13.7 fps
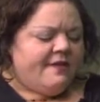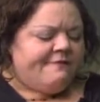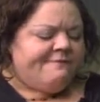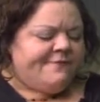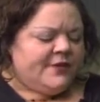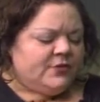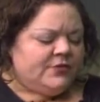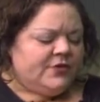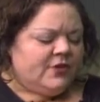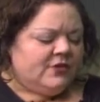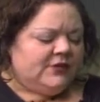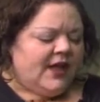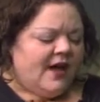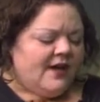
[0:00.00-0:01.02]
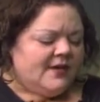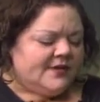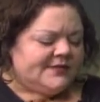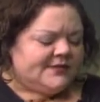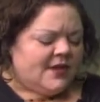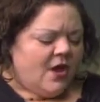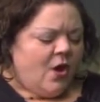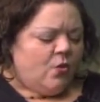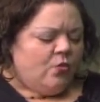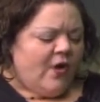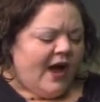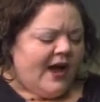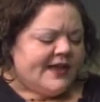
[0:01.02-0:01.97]
Fill your lungs,
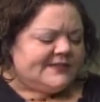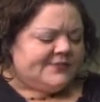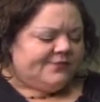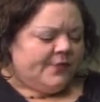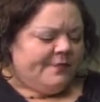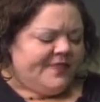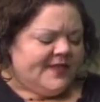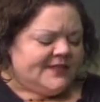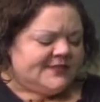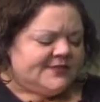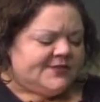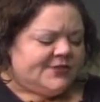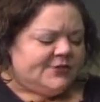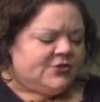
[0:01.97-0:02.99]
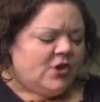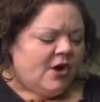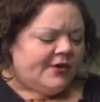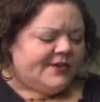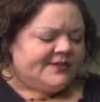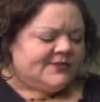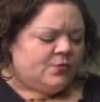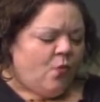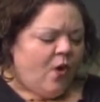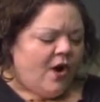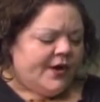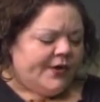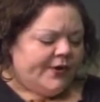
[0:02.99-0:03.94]
rise from this, the darkest
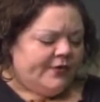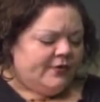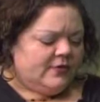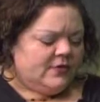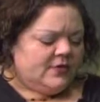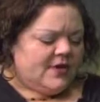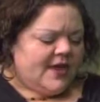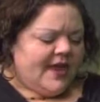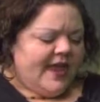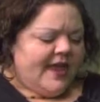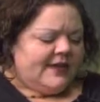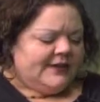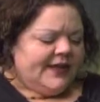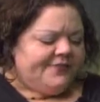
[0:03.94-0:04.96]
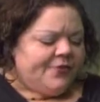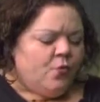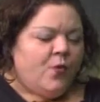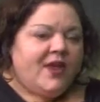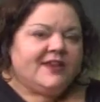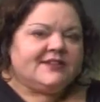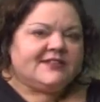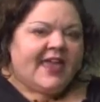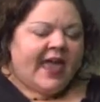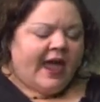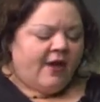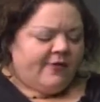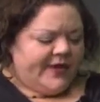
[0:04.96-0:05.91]
water. Let the wind
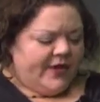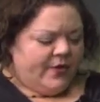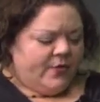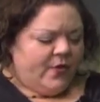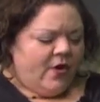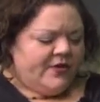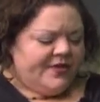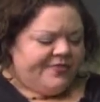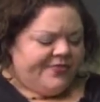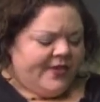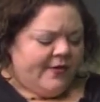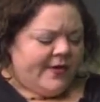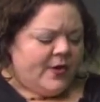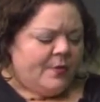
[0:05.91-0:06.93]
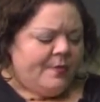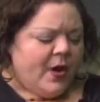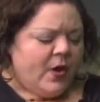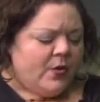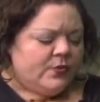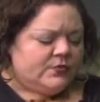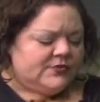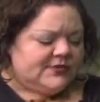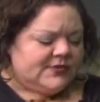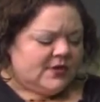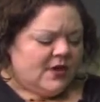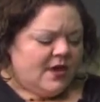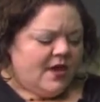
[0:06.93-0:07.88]
carry you on ethereal
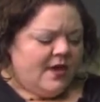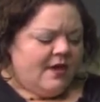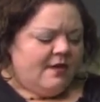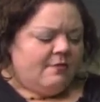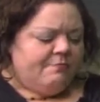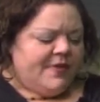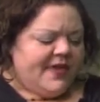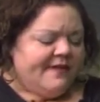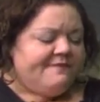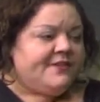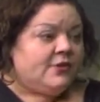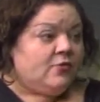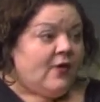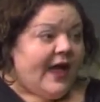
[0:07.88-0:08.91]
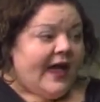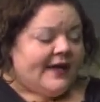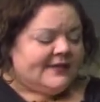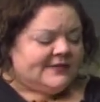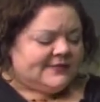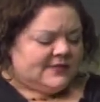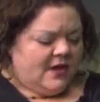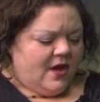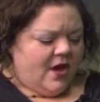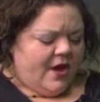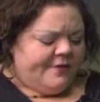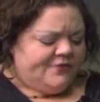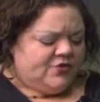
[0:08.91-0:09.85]
bones. Be of the grass,
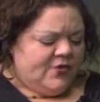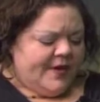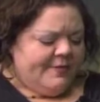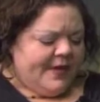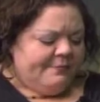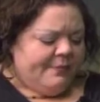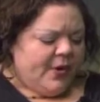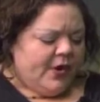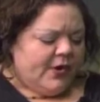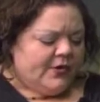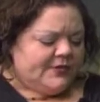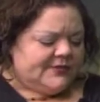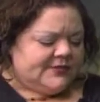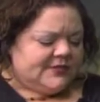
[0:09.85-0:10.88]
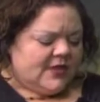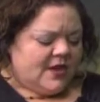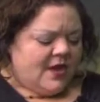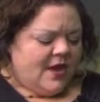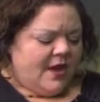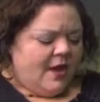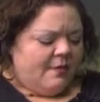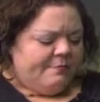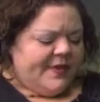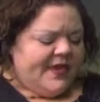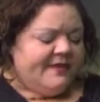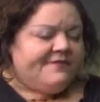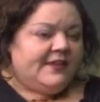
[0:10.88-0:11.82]
of dreaming birds.
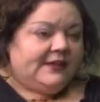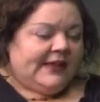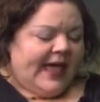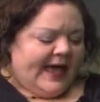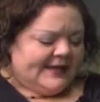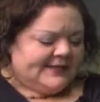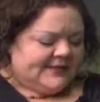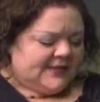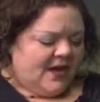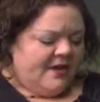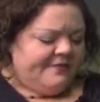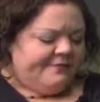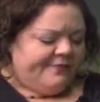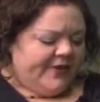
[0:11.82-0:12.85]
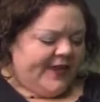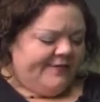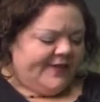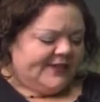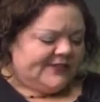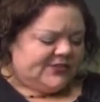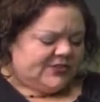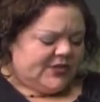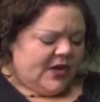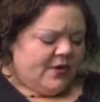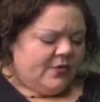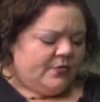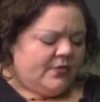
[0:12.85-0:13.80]
Be of the last unforgiving
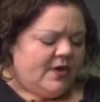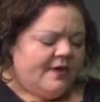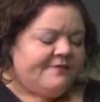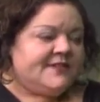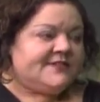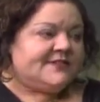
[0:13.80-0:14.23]
stone of the